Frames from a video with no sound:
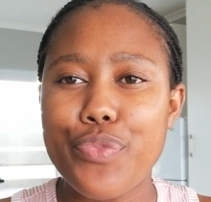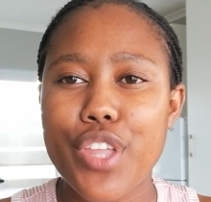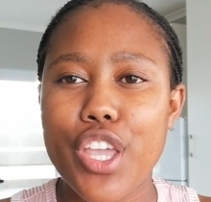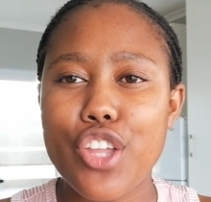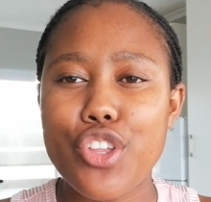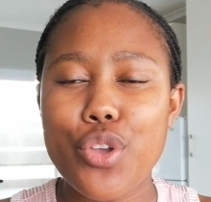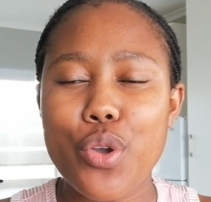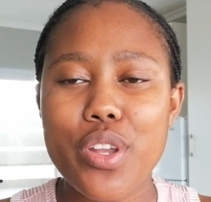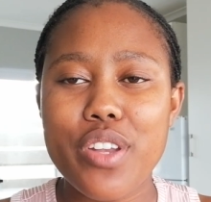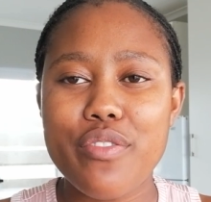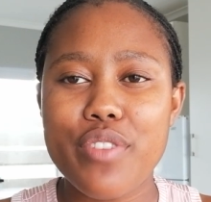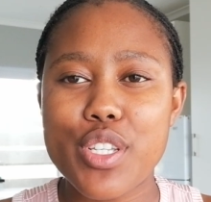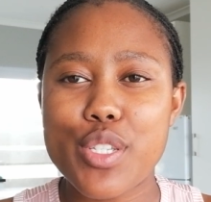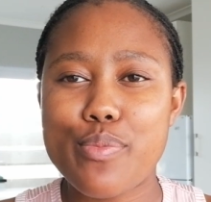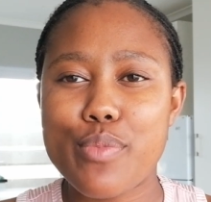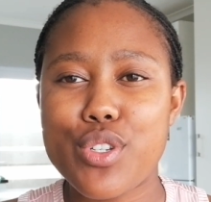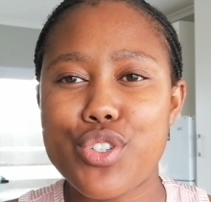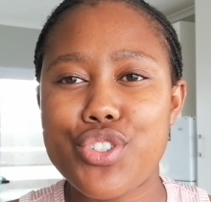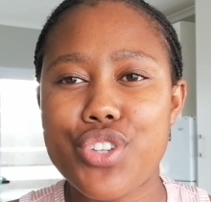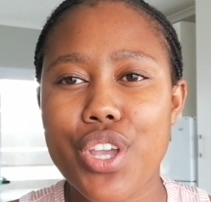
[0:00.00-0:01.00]
in your
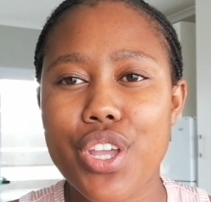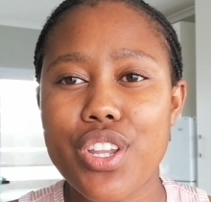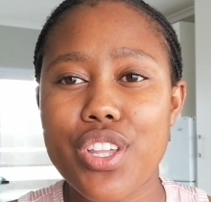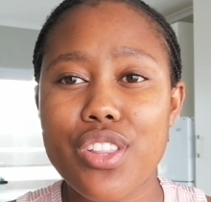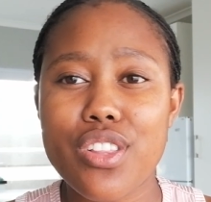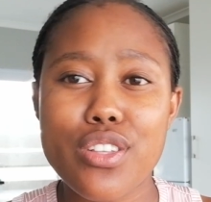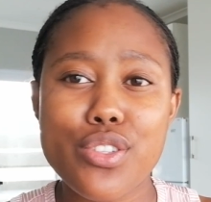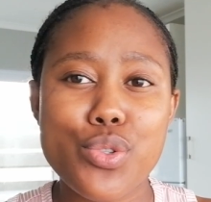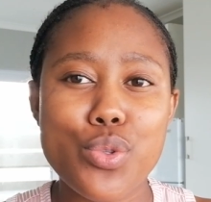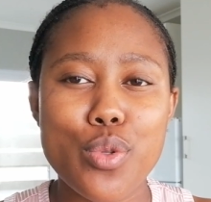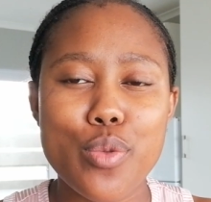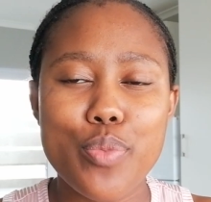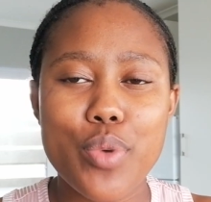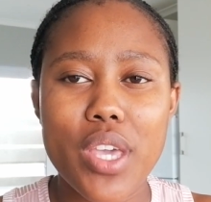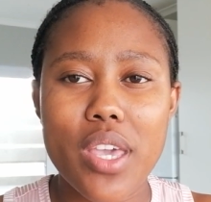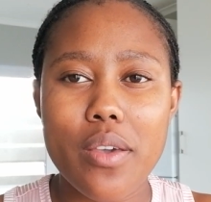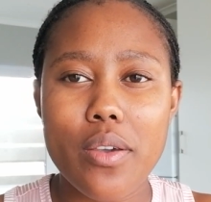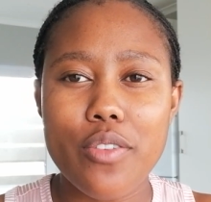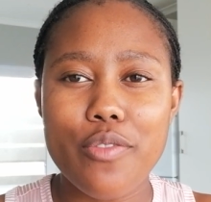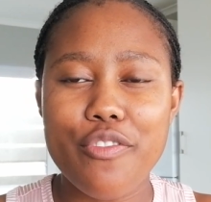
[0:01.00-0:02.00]
investment journey, this will
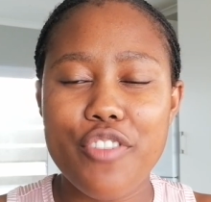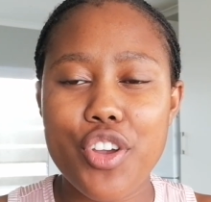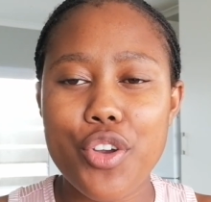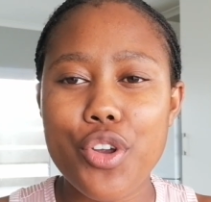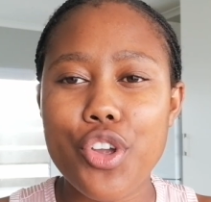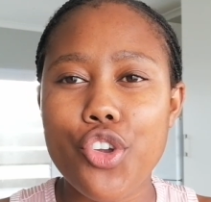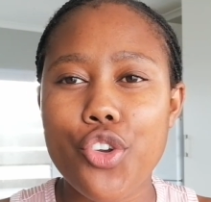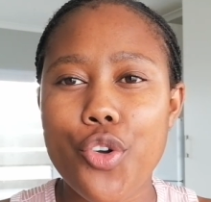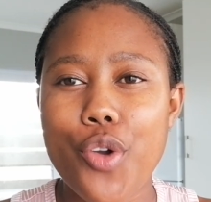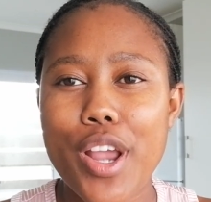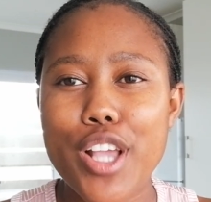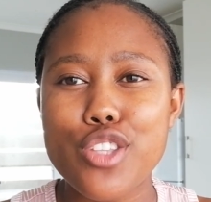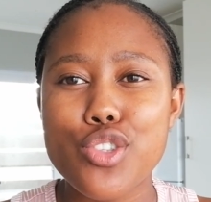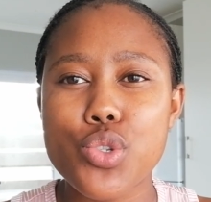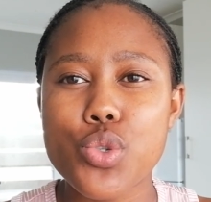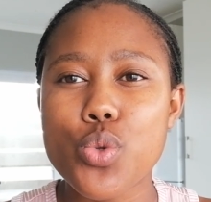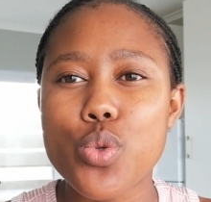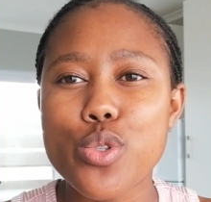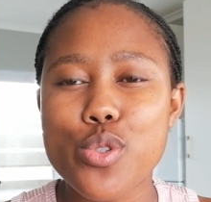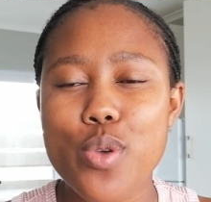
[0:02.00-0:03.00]
be a very great
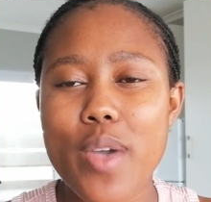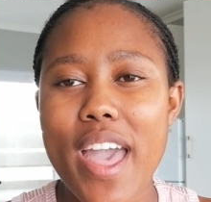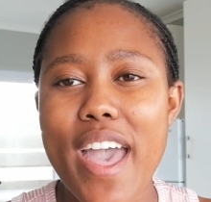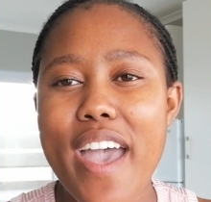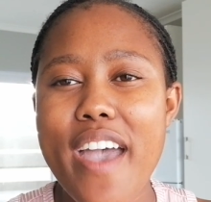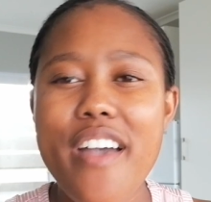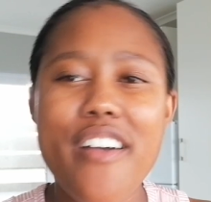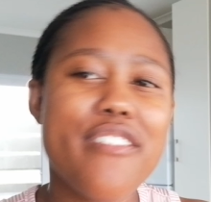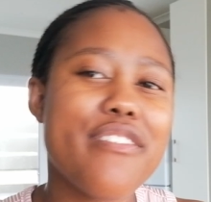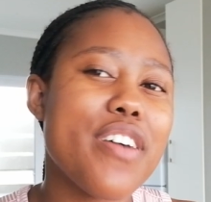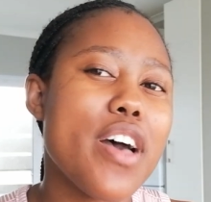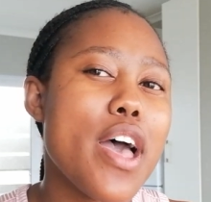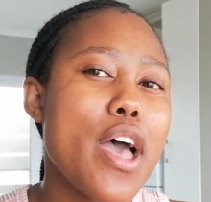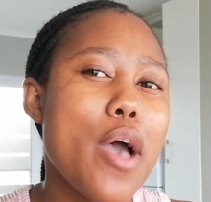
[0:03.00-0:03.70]
tool to have